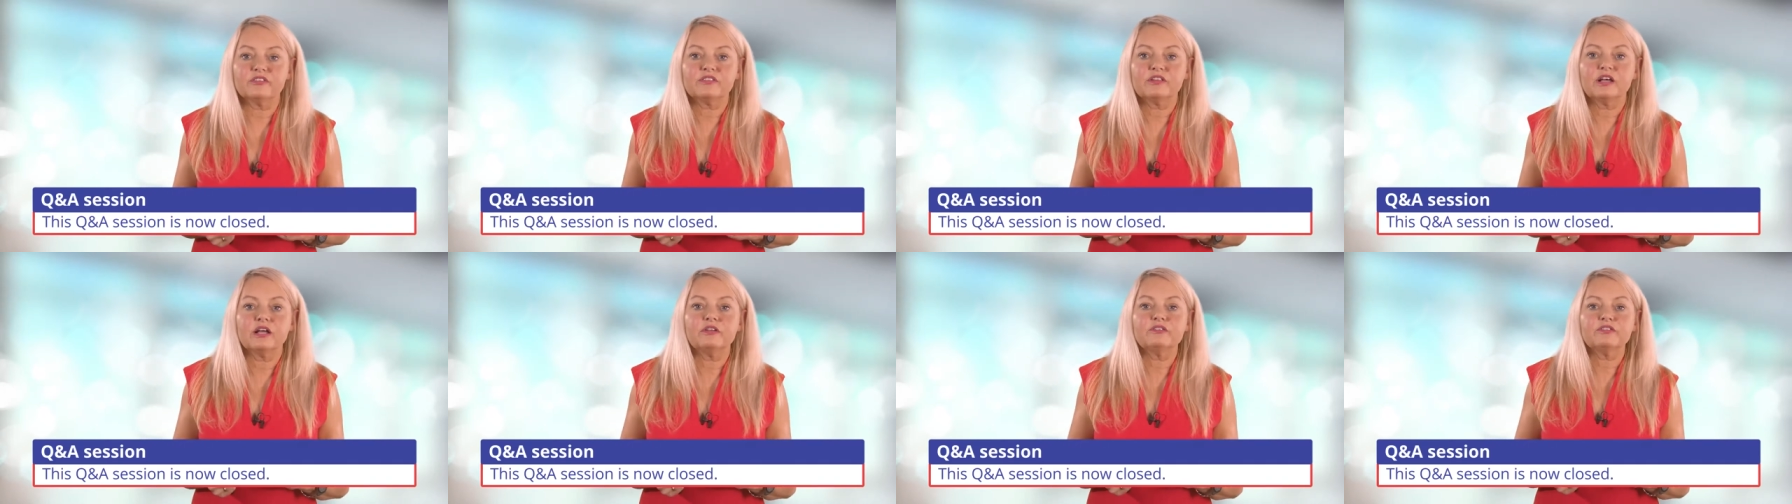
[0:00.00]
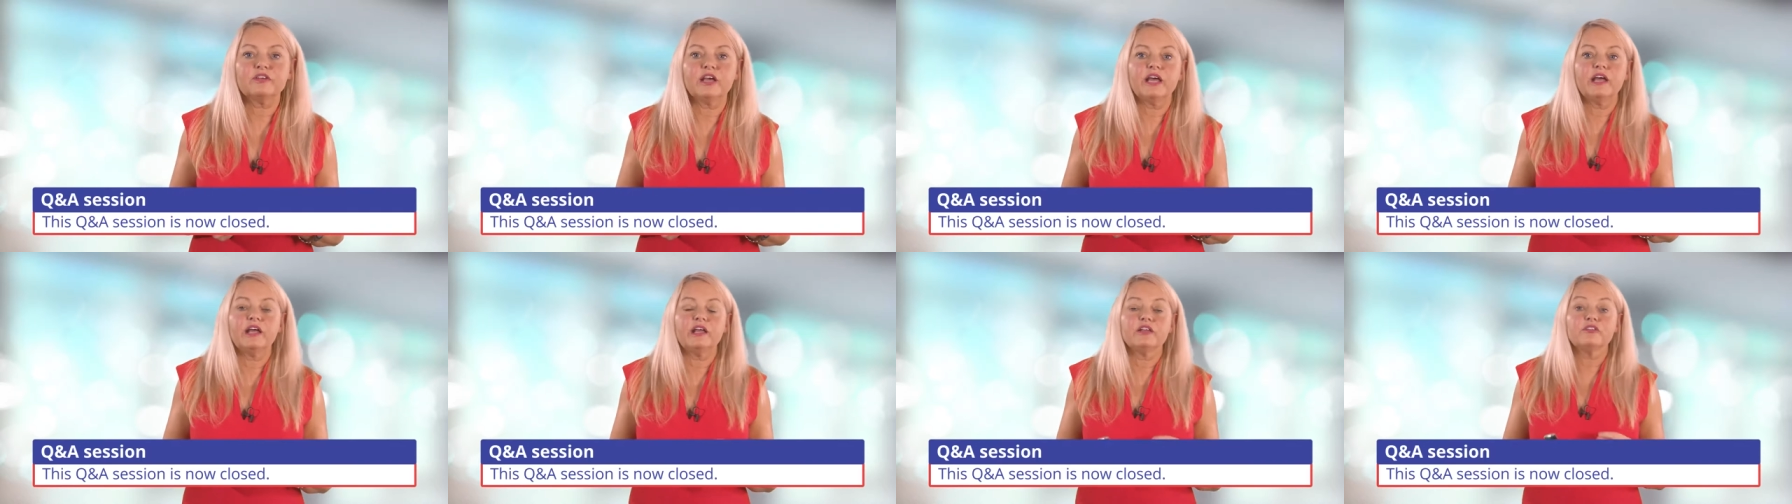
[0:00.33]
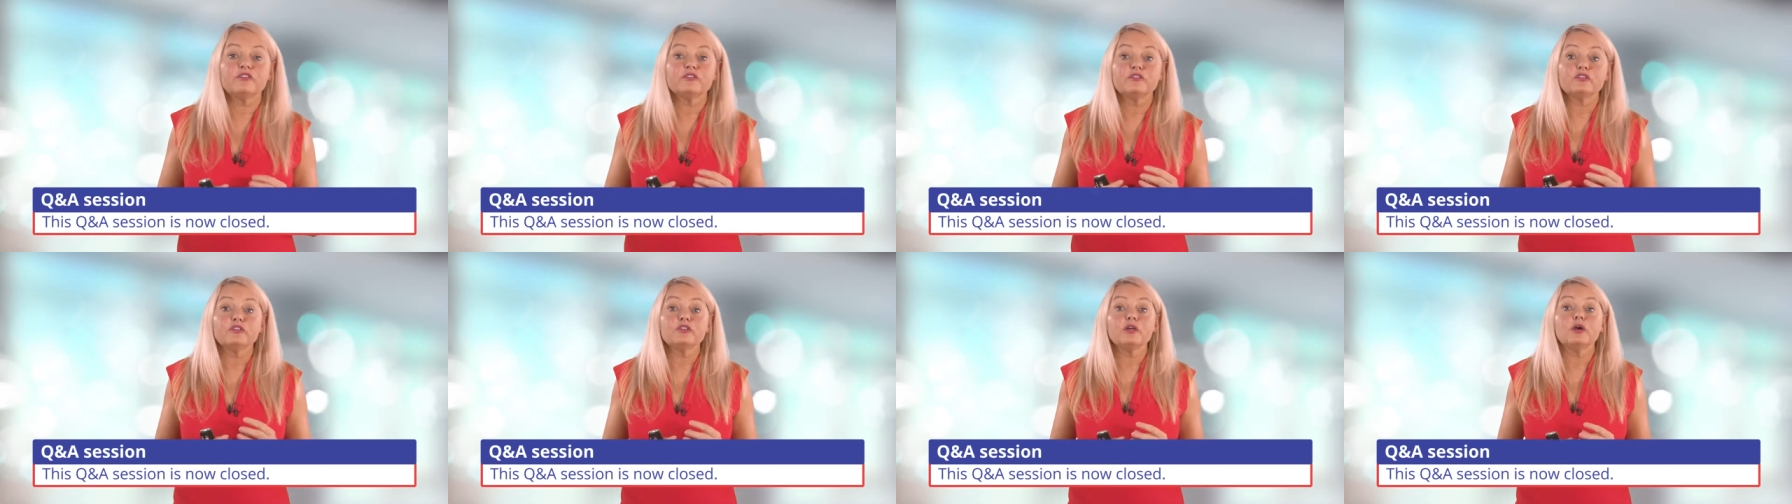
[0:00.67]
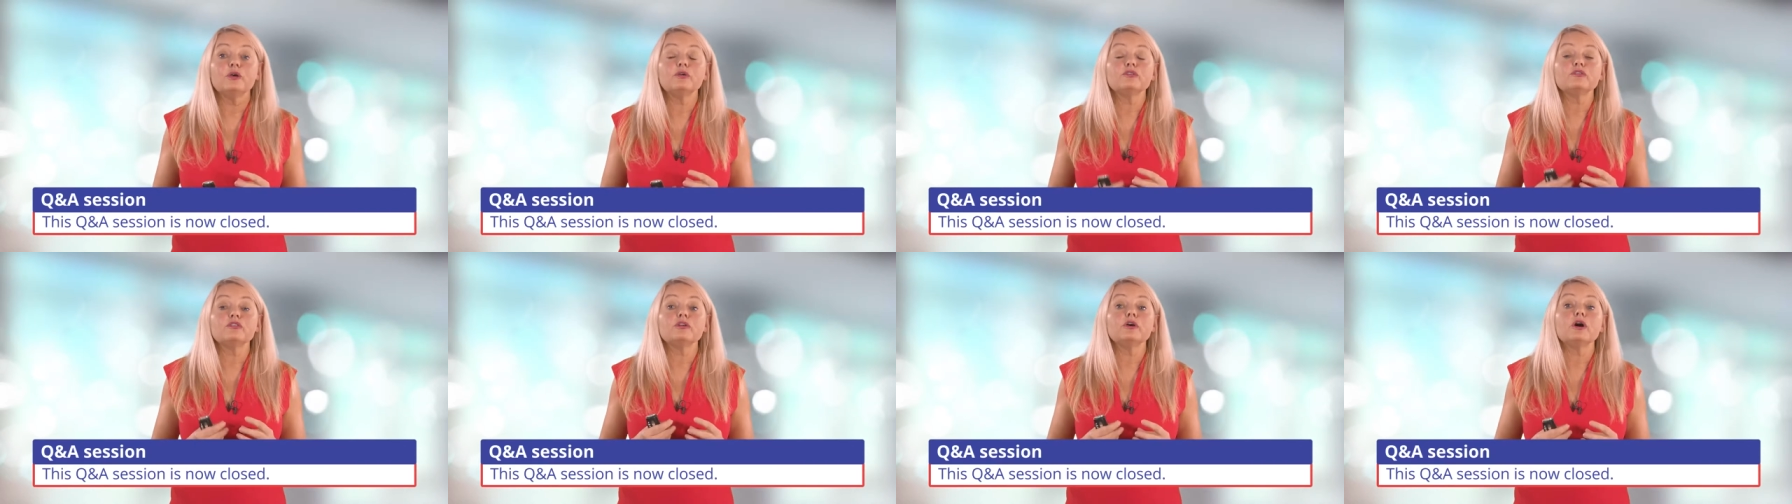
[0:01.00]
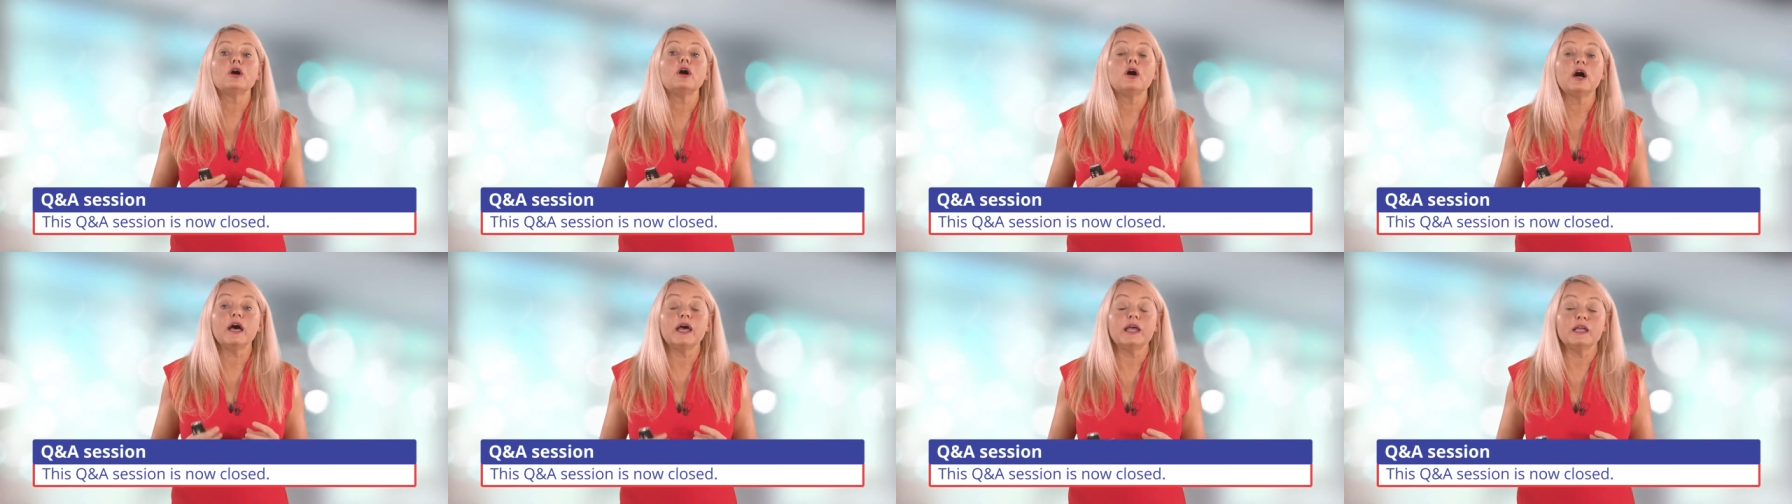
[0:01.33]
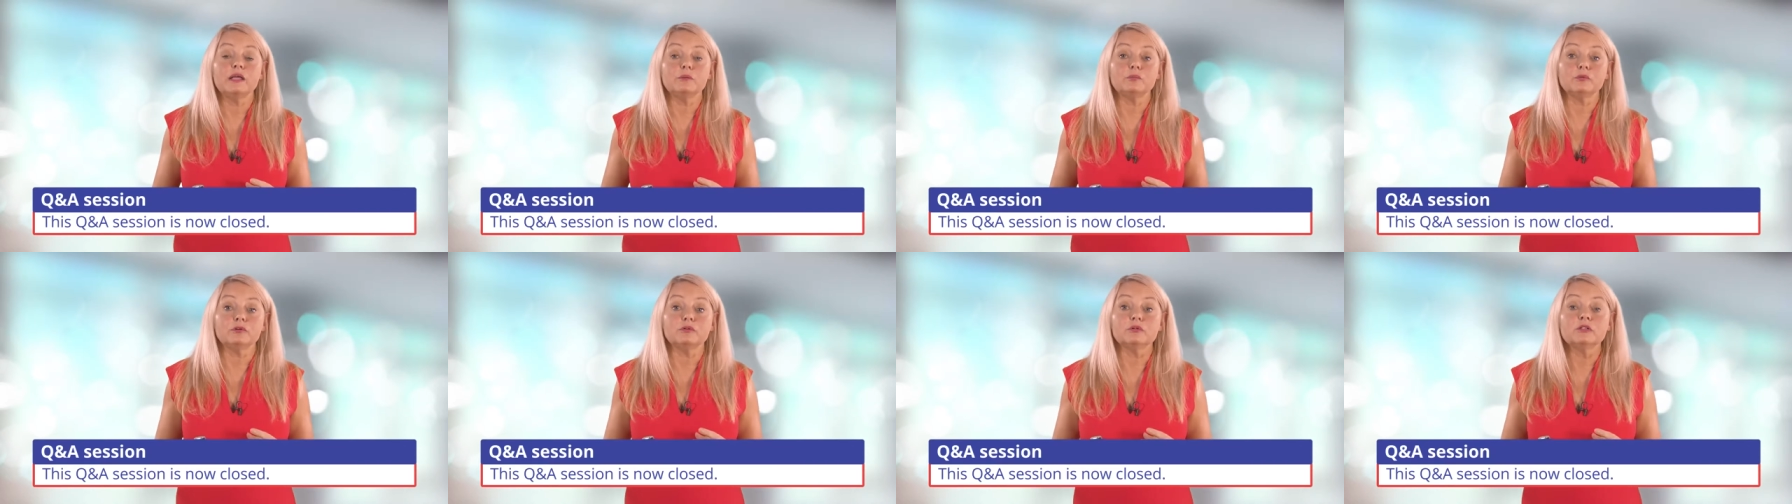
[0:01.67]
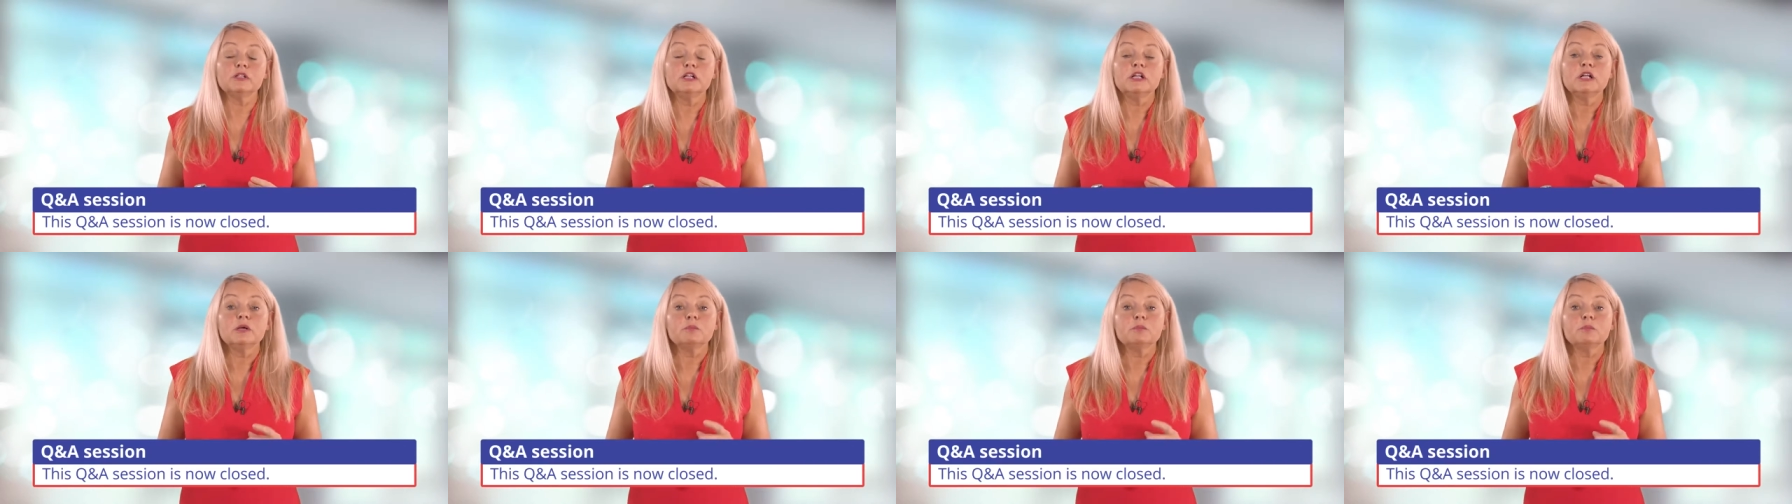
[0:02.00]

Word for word: Self-care is for those that are able.